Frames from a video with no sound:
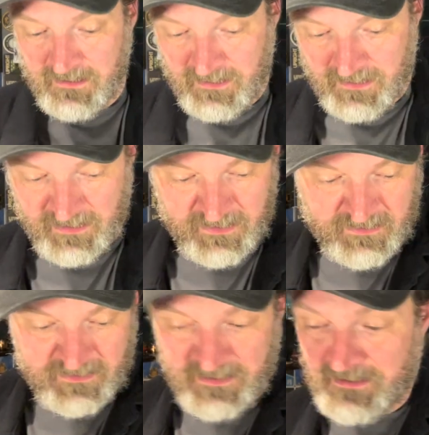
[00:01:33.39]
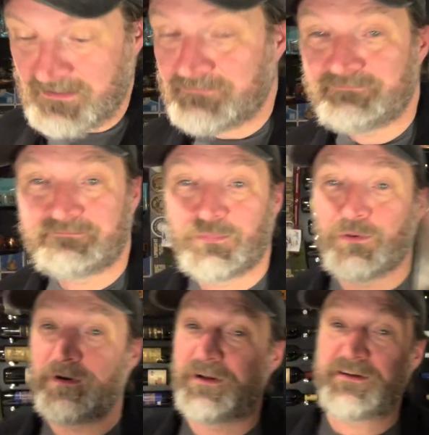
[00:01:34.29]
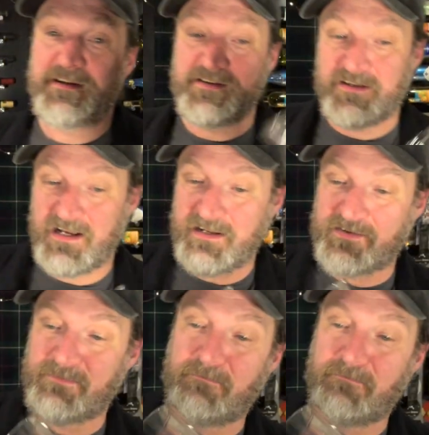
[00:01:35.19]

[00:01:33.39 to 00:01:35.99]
and, pour it into this glass.